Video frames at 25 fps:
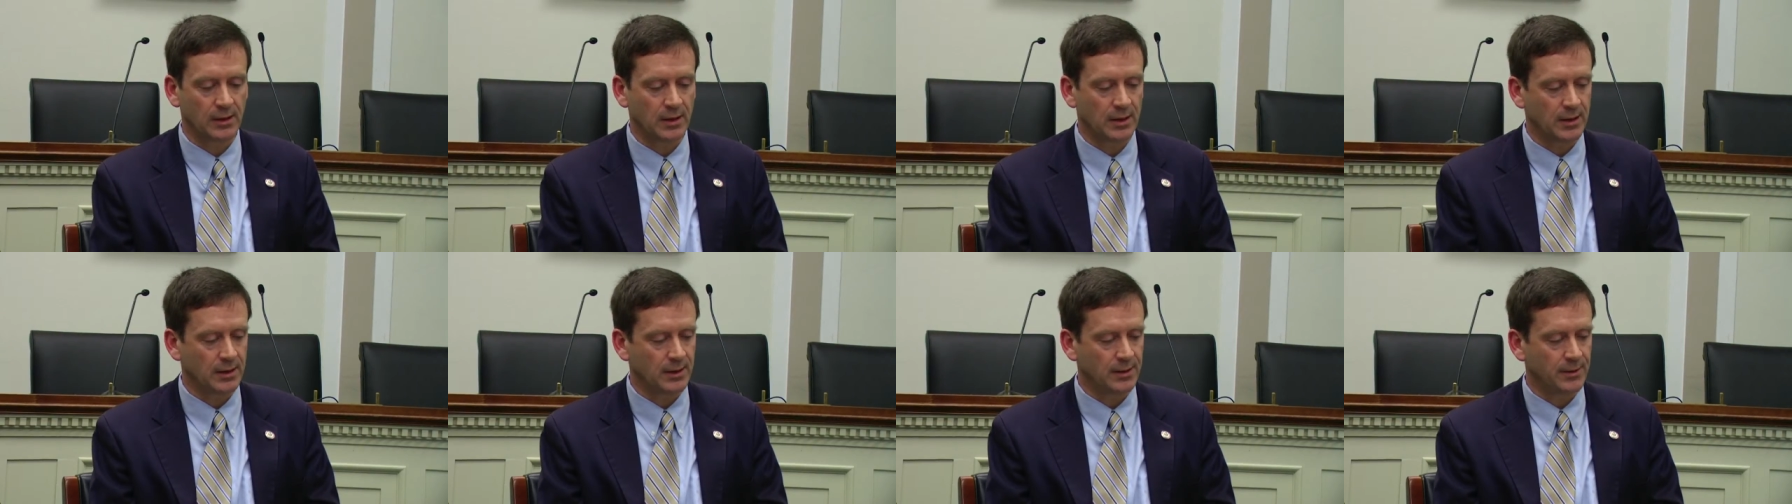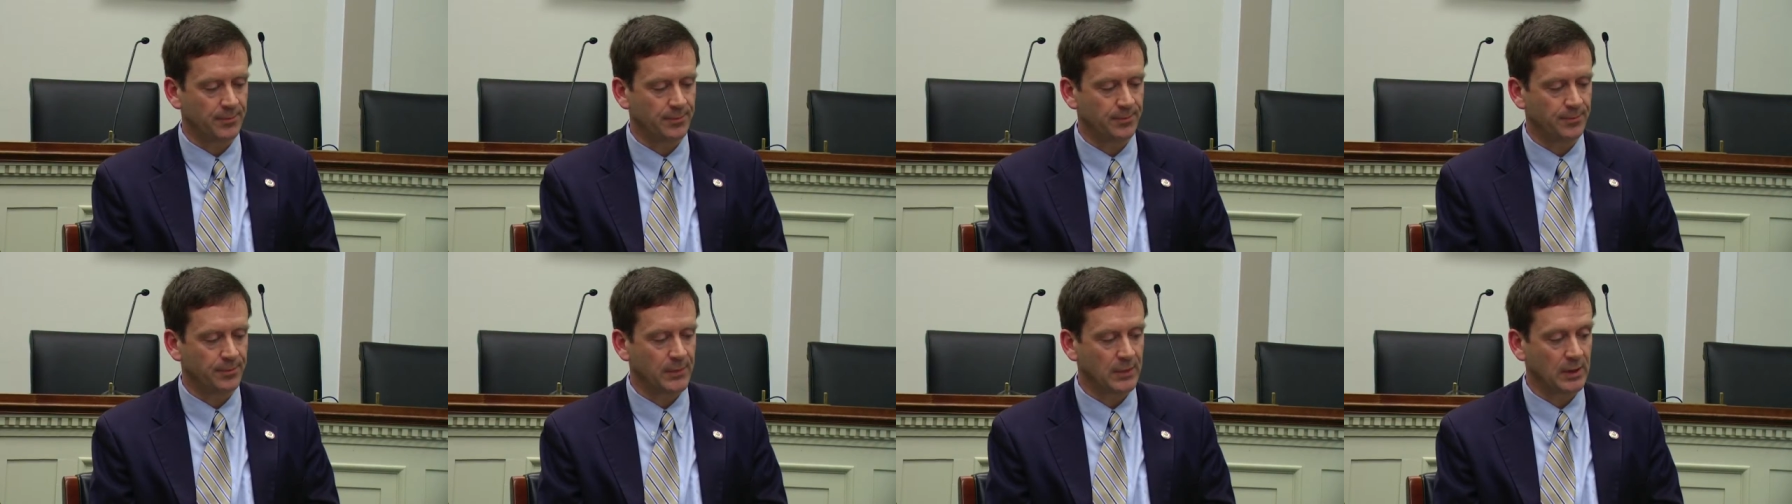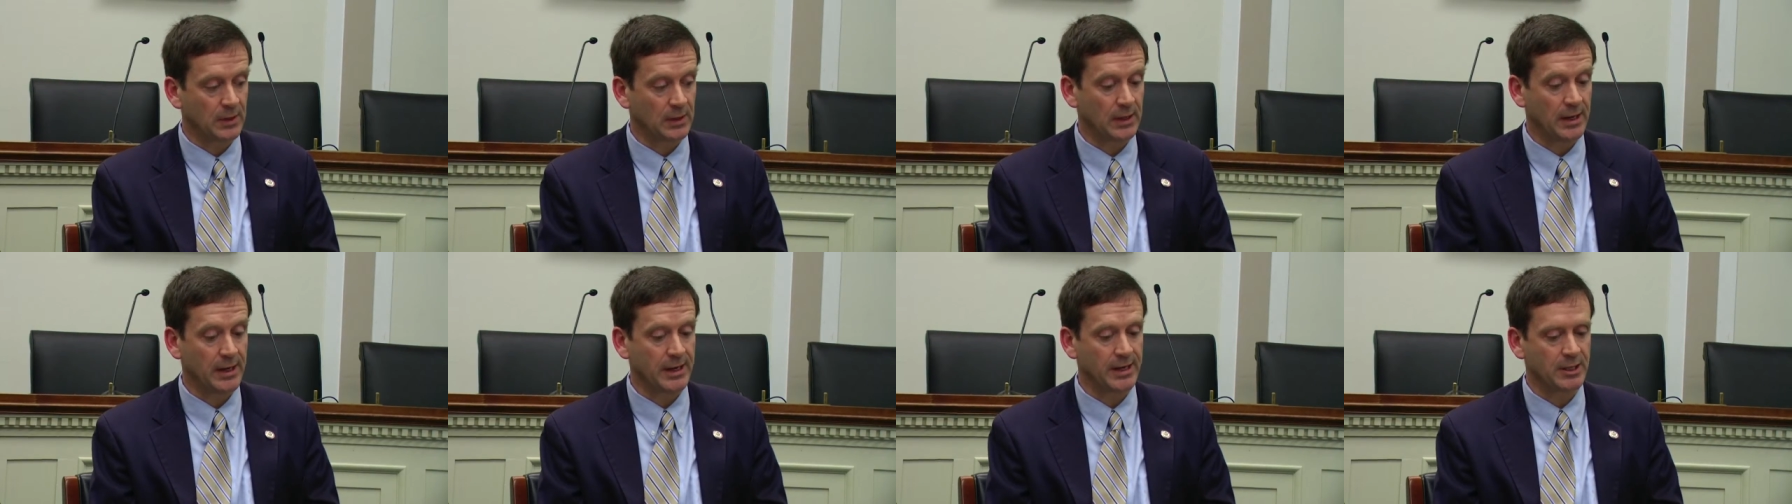um,
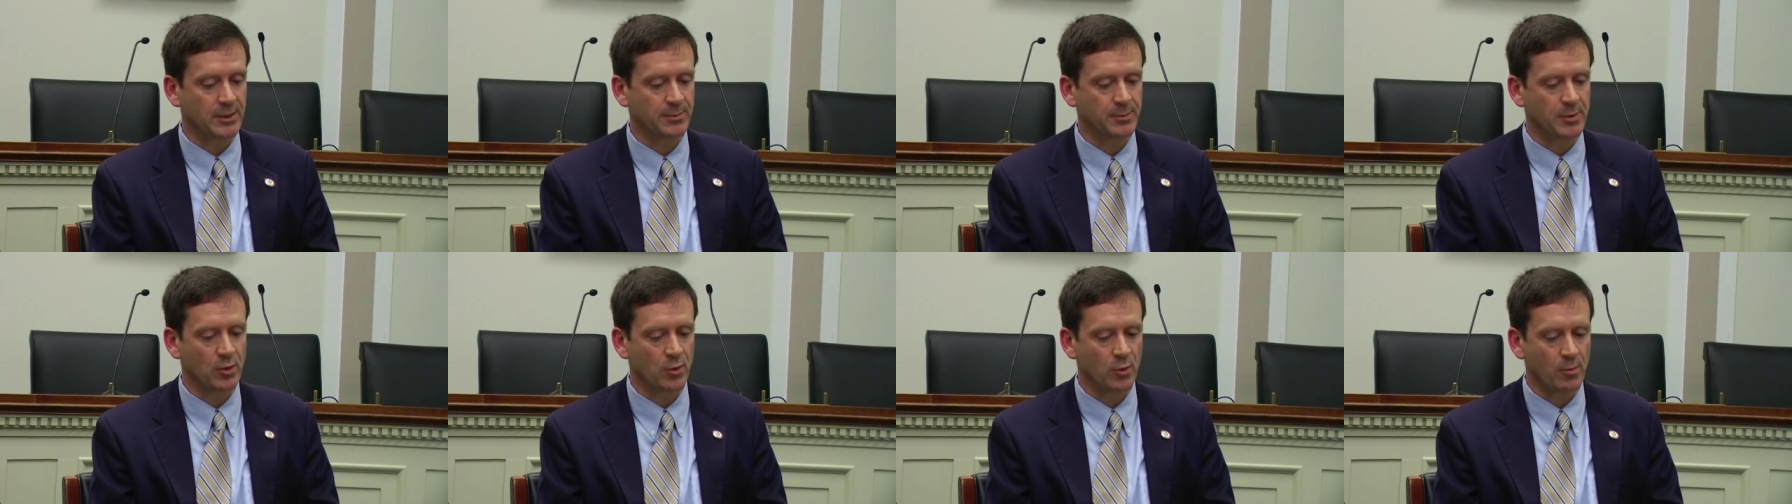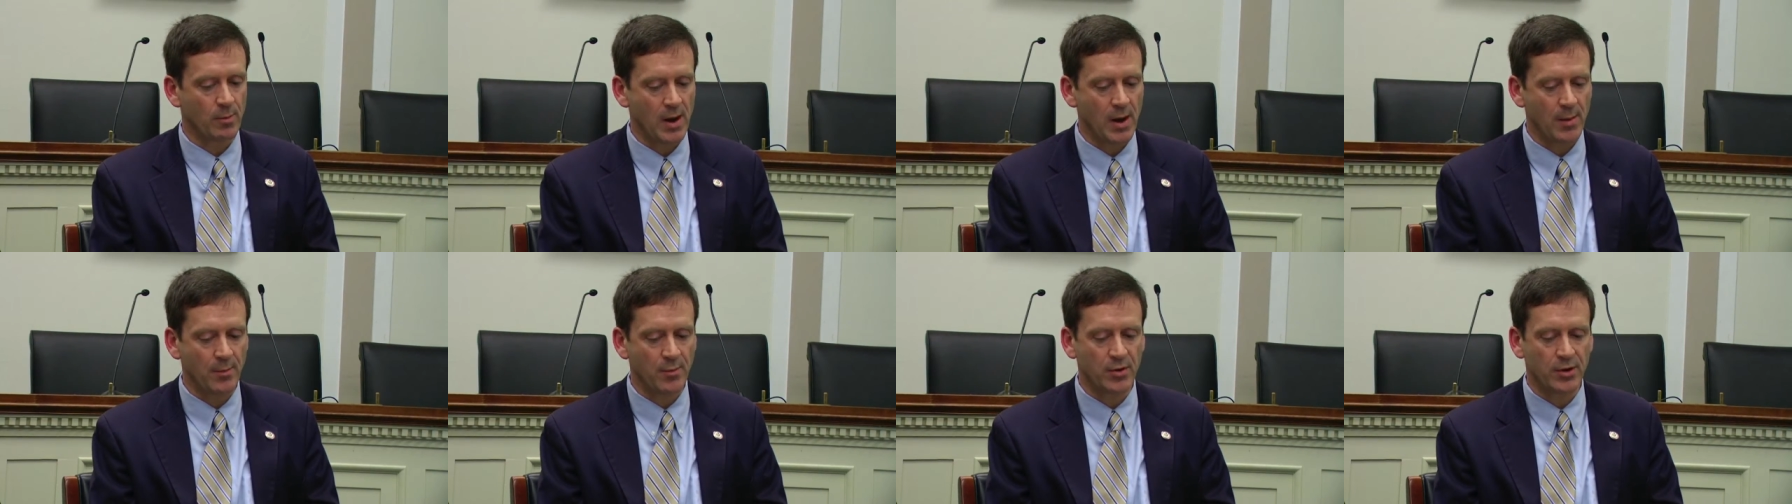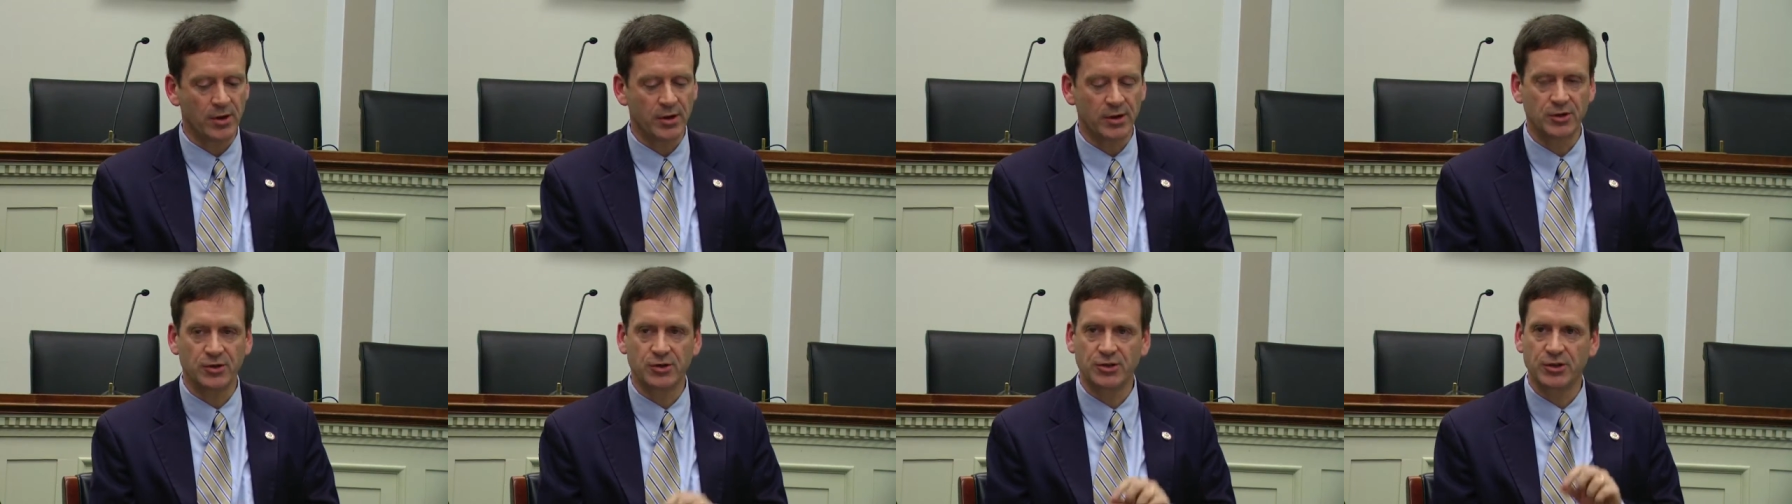like to be
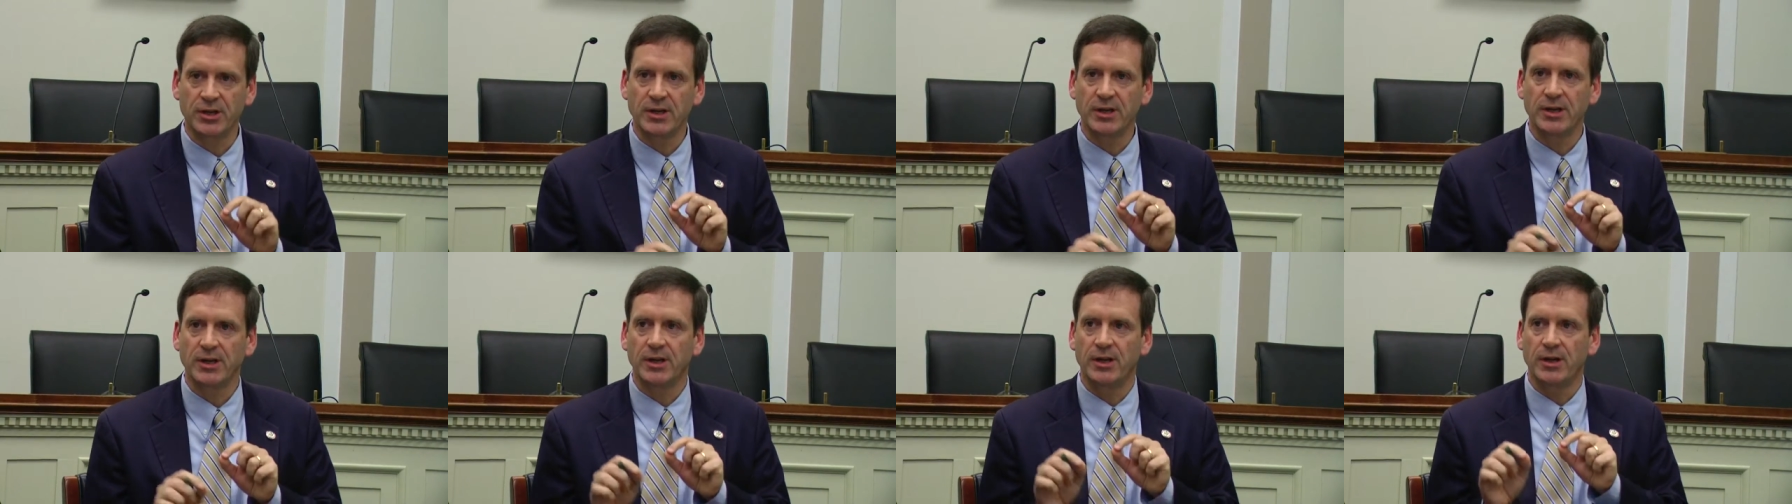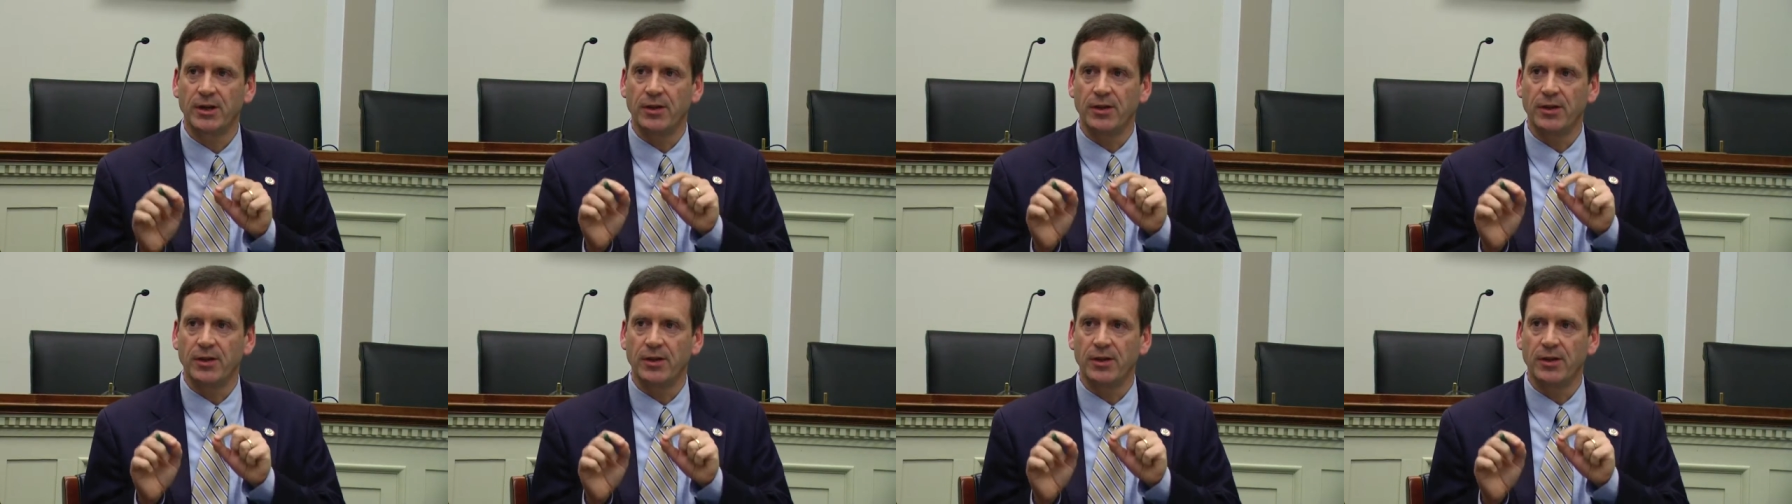remembered, is